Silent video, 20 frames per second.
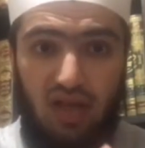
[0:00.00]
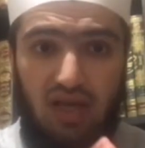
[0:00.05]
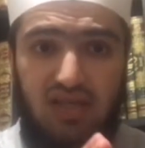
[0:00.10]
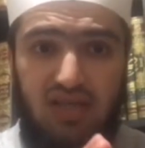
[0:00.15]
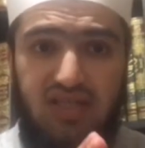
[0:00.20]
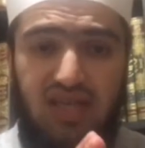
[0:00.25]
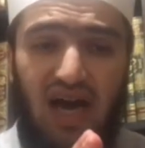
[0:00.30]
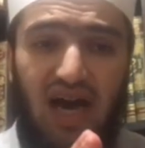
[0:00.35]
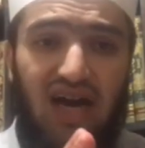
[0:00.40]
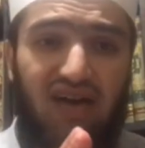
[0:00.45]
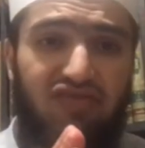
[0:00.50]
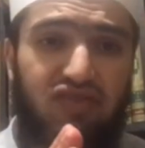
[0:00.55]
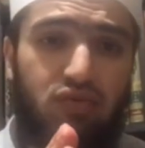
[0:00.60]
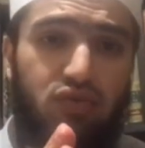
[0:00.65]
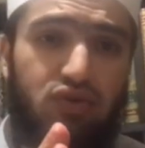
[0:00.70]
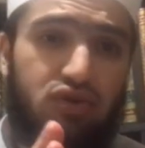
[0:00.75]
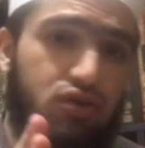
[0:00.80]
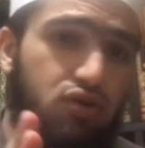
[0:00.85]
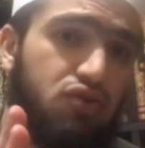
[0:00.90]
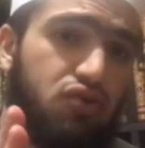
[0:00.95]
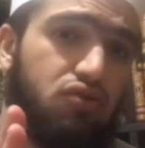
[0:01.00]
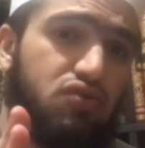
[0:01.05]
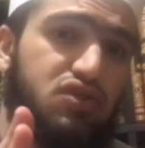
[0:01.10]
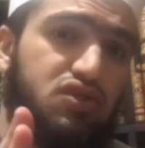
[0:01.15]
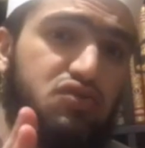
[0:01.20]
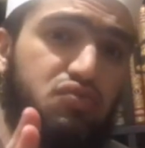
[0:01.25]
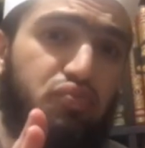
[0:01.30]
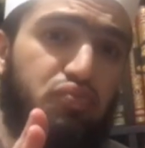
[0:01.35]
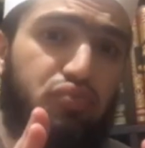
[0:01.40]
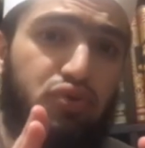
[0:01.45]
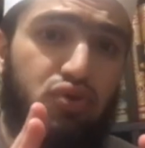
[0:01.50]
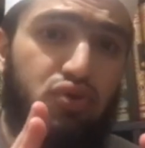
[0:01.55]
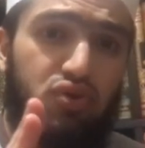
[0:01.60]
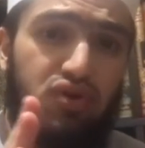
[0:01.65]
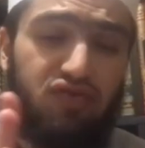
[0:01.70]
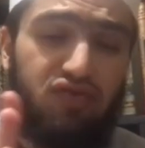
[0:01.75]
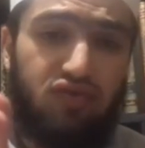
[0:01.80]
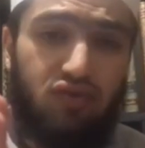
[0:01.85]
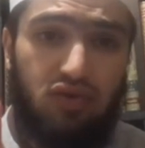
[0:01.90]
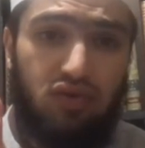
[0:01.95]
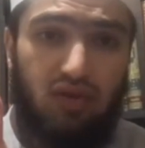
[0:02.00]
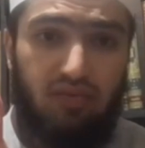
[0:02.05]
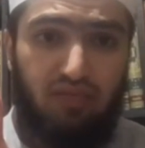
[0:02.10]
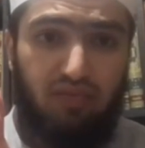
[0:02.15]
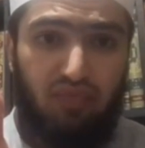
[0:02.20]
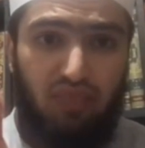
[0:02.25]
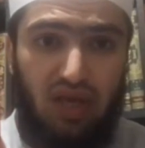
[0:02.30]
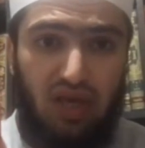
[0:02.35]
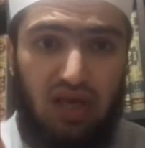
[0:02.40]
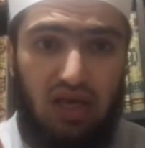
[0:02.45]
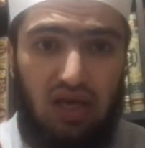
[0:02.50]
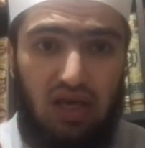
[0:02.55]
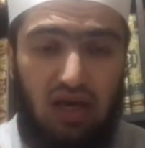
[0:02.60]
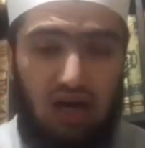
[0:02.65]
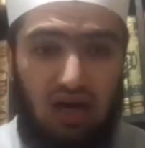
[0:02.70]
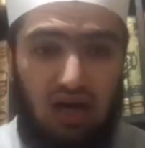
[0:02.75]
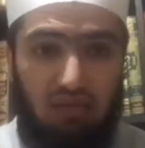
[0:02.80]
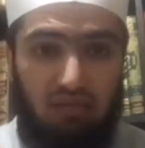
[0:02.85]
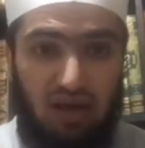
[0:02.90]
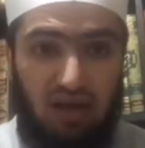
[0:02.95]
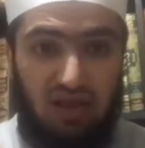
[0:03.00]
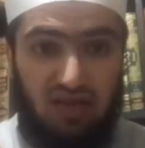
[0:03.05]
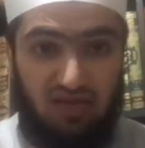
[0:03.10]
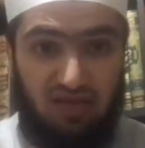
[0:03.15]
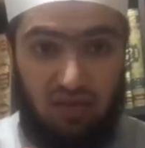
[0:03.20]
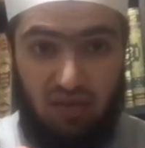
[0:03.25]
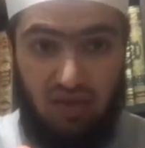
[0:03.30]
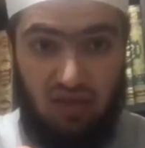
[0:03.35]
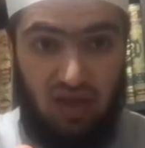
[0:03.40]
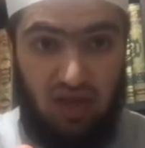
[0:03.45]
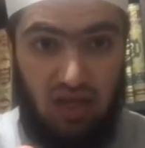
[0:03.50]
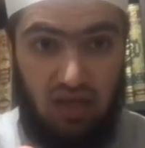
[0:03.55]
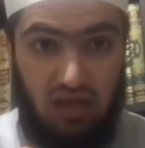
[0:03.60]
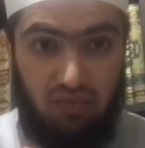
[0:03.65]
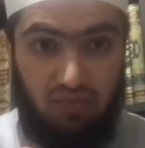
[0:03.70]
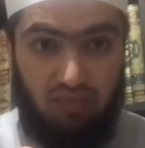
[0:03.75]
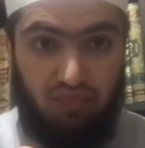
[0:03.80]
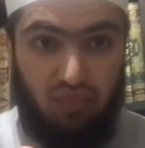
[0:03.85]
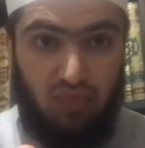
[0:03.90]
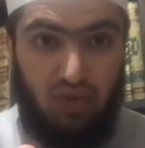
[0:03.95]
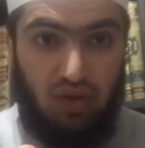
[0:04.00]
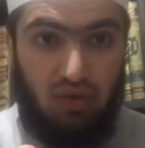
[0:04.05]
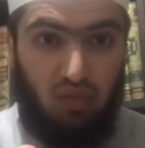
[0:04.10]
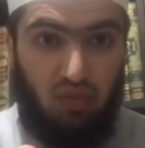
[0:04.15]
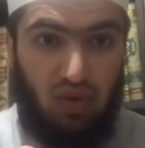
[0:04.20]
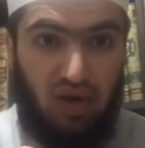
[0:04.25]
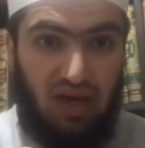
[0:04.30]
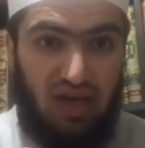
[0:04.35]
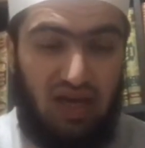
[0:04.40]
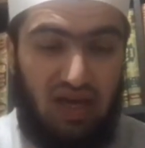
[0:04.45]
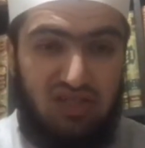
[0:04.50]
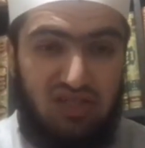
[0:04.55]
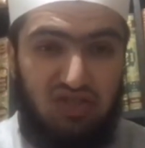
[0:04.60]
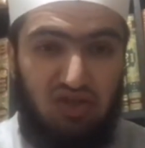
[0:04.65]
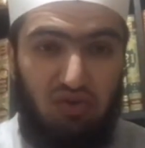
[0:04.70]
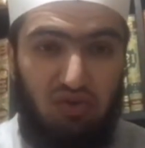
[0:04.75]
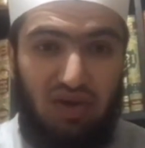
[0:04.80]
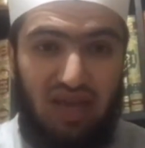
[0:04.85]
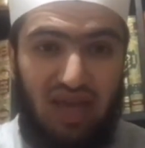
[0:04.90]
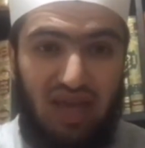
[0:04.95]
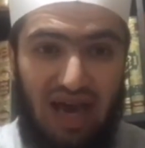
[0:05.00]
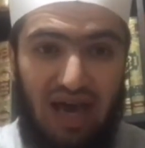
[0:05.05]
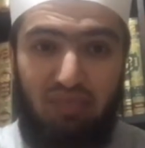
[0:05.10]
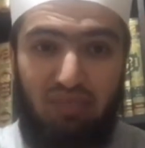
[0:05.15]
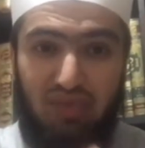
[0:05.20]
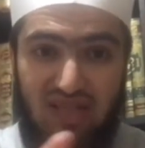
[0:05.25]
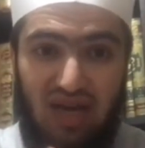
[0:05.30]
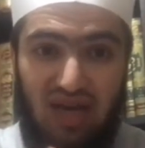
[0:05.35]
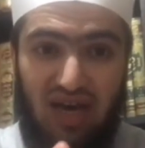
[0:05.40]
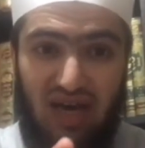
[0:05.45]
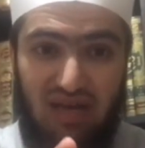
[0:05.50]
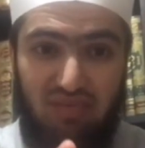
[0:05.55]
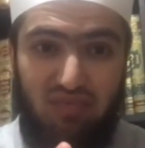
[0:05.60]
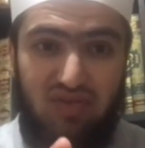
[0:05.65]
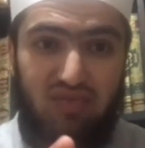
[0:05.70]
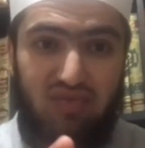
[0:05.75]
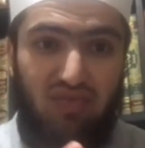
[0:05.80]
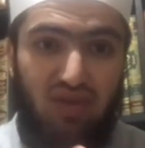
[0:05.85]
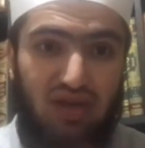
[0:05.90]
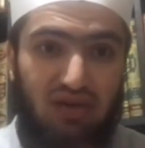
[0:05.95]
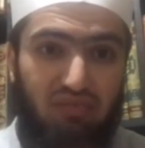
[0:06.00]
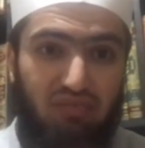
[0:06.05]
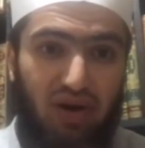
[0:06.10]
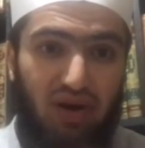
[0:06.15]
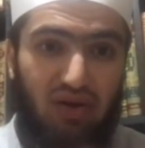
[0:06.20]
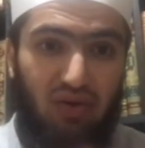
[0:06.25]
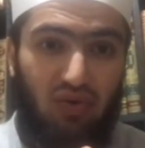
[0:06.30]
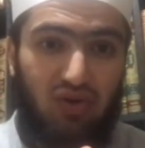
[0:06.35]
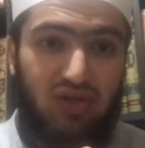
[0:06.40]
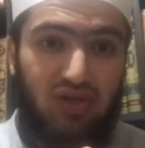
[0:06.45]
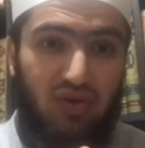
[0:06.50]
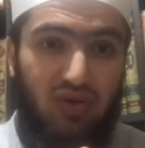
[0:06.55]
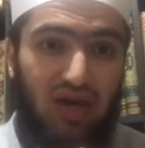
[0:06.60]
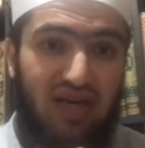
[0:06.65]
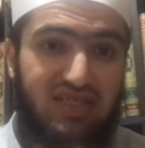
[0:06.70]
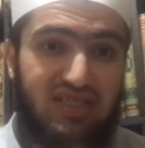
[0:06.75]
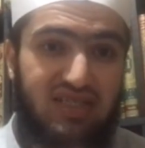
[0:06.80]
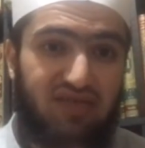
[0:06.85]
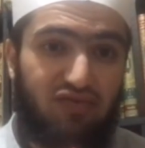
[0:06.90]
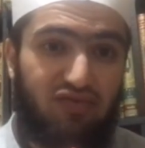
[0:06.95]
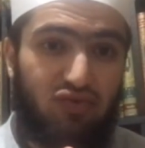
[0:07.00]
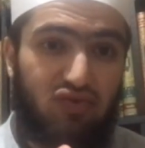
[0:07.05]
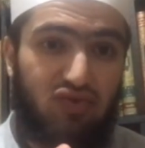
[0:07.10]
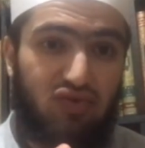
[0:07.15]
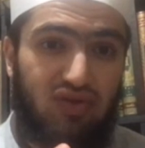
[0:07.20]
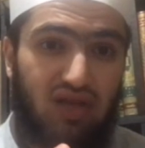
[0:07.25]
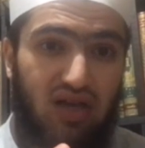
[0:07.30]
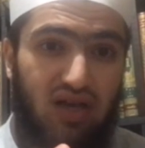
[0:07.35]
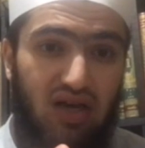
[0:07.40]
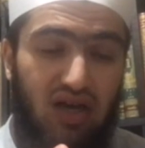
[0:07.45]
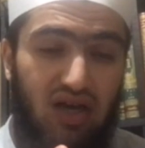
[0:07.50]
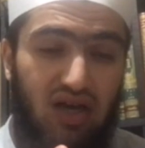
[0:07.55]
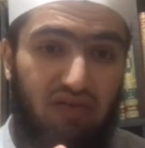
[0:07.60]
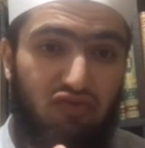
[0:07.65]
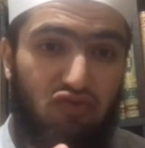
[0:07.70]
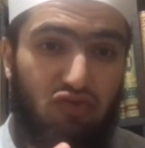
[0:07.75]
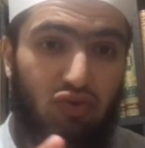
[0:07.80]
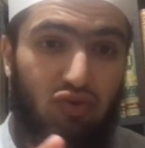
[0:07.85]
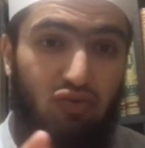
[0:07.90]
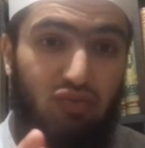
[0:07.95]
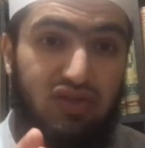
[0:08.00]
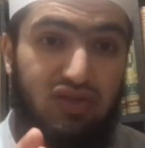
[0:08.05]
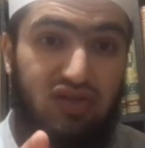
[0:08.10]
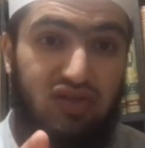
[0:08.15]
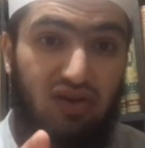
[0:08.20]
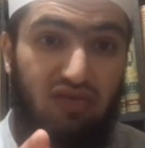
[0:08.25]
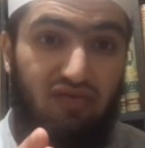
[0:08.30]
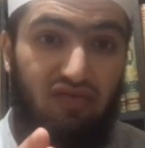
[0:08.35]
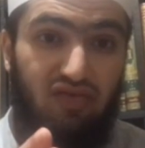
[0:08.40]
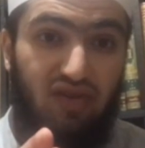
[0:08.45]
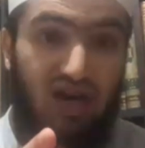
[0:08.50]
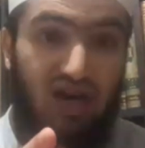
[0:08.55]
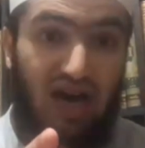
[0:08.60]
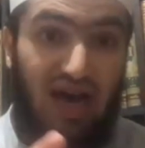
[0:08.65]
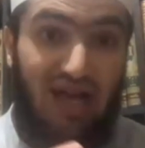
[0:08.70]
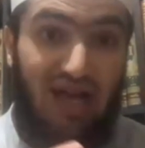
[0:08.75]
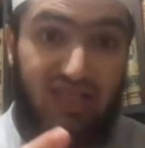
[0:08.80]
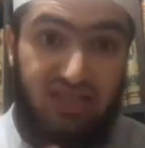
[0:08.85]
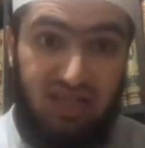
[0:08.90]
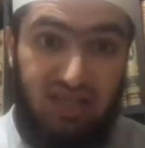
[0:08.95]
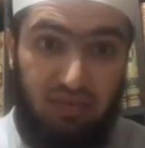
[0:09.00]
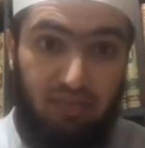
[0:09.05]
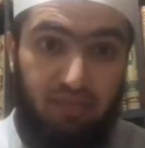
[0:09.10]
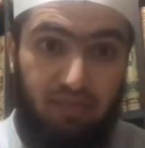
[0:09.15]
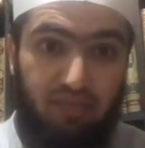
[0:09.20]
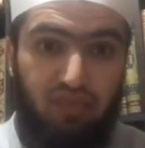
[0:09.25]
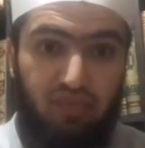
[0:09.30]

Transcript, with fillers: is that after we go through this beautiful uh, month of Ramadan, where it has so many happy times, but also it has a few uh, few moments of uh, hardship.